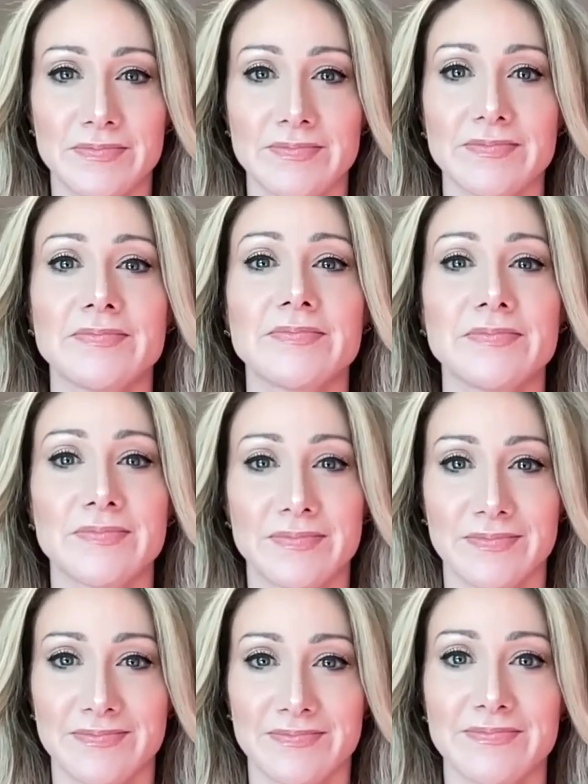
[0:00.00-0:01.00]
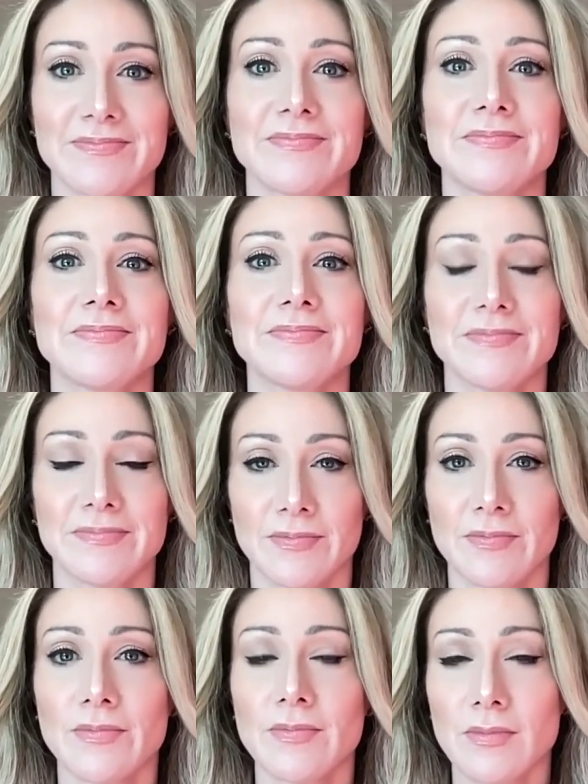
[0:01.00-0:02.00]

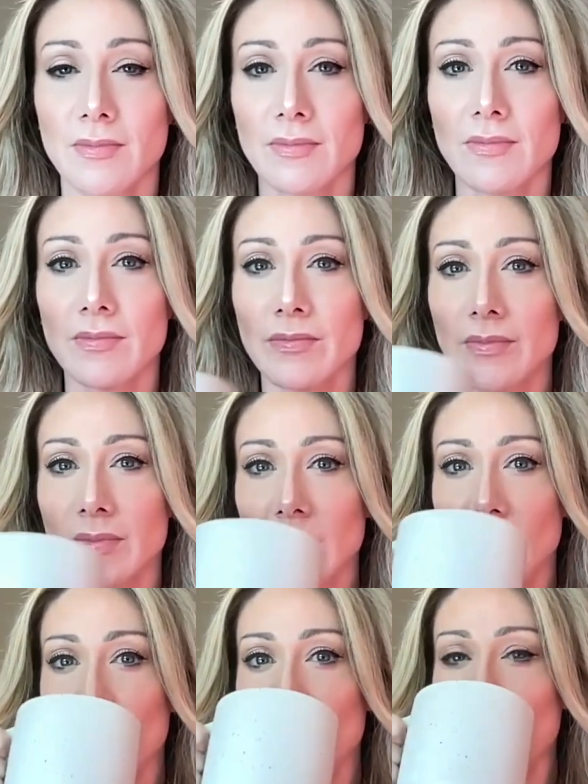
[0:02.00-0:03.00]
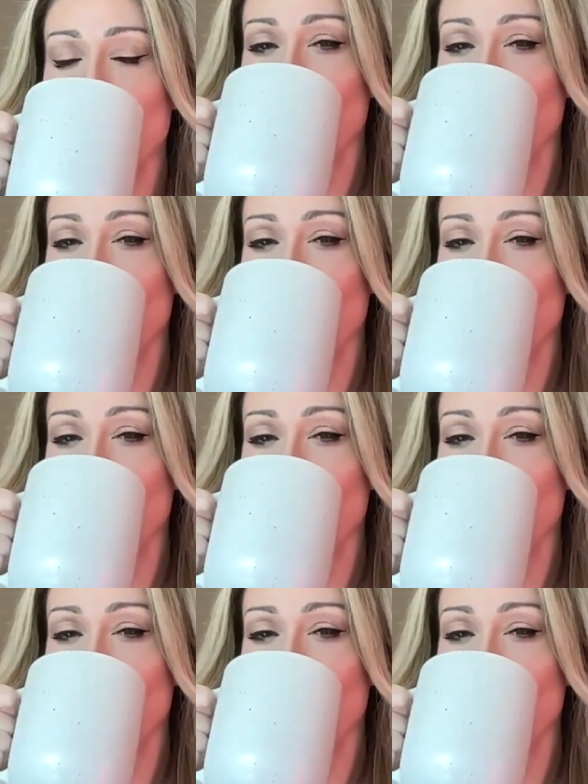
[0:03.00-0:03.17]
(silent)